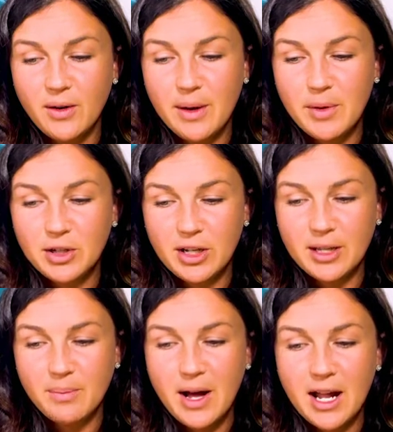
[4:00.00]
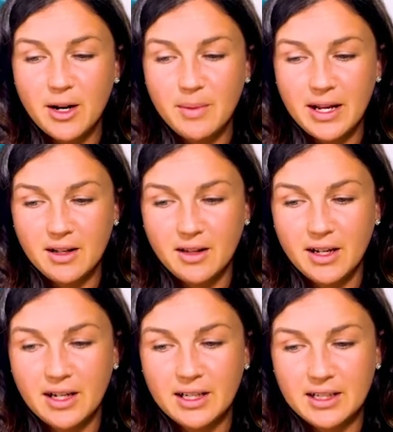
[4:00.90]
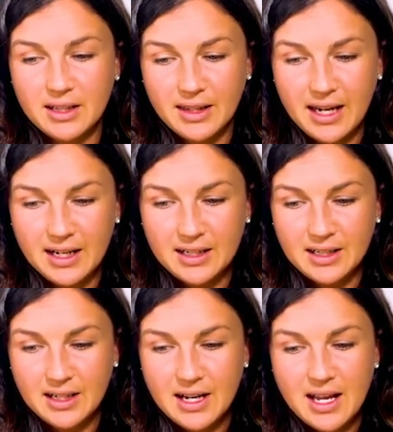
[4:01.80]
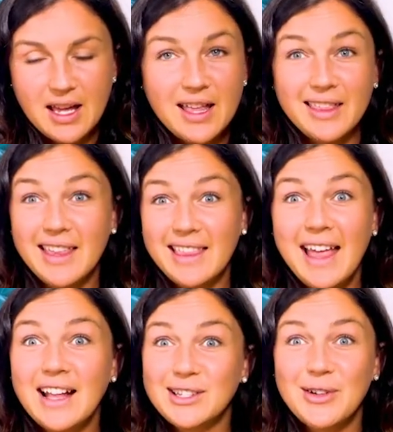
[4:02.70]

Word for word: image on the bottom and click delete then that's